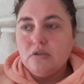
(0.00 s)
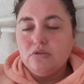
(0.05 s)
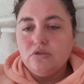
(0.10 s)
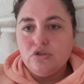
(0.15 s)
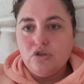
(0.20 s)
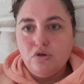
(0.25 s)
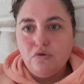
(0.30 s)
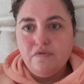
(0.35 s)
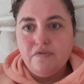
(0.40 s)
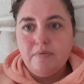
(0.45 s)

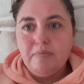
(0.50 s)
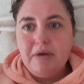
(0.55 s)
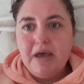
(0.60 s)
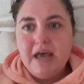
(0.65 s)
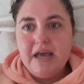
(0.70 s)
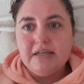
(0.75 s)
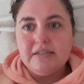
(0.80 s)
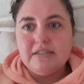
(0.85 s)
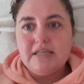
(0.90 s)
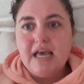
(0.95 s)

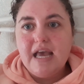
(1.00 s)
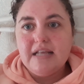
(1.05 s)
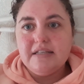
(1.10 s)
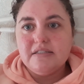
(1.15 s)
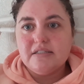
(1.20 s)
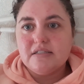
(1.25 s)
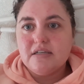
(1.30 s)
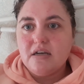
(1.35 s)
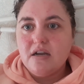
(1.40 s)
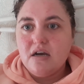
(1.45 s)
Dovabet,
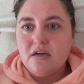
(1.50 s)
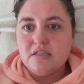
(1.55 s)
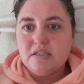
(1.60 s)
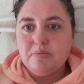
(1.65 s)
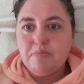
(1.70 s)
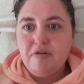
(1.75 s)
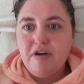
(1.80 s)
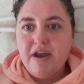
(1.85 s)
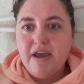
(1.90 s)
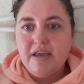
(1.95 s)
Enstellar
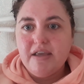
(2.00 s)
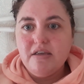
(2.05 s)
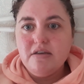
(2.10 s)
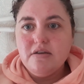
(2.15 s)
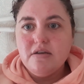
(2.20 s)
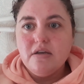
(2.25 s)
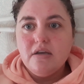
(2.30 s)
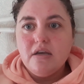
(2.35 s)
spray.